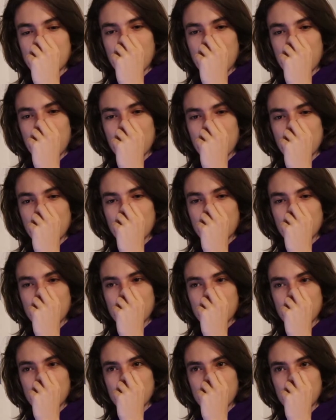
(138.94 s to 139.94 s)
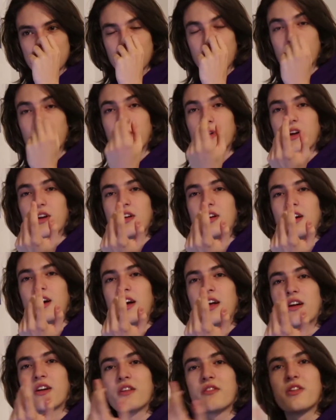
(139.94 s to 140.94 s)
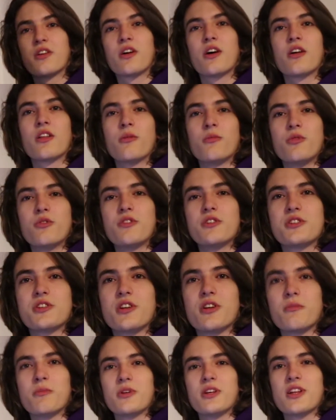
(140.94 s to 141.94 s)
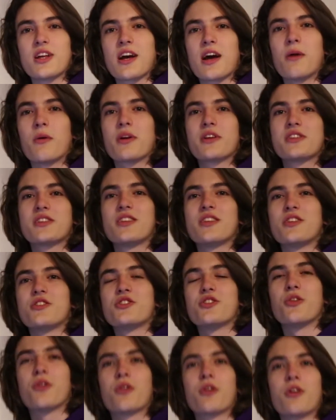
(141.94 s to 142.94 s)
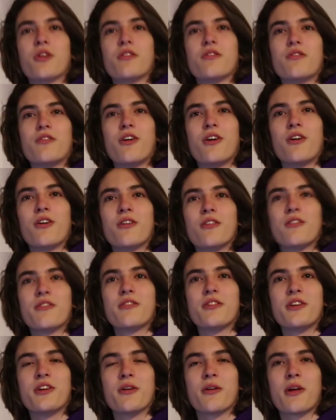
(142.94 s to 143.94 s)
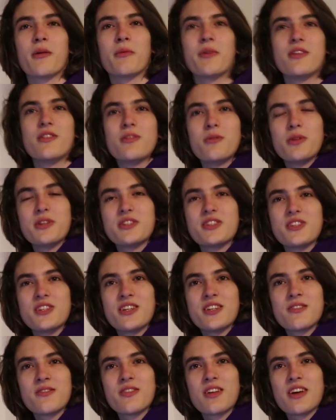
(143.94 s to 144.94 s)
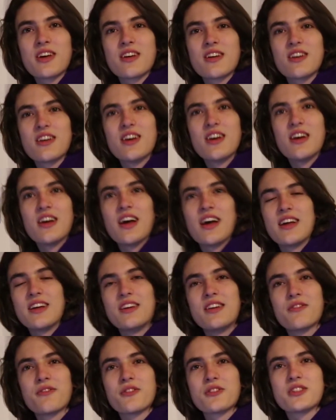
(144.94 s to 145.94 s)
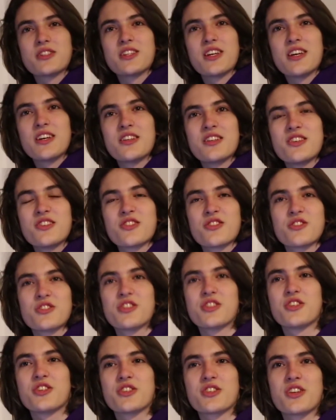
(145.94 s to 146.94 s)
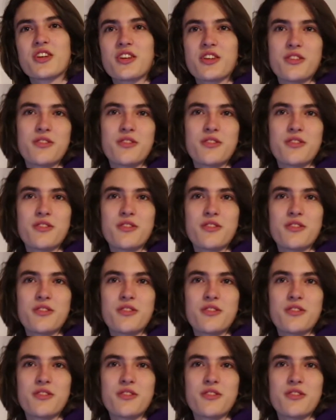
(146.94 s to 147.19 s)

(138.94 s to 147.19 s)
I don't know. Yo, but I don't even know how the movie's gonna be. Like, I want to see yeah, the Joker evolve. You know, yeah, yeah, I mean? we see him like at different stages, or is it just like?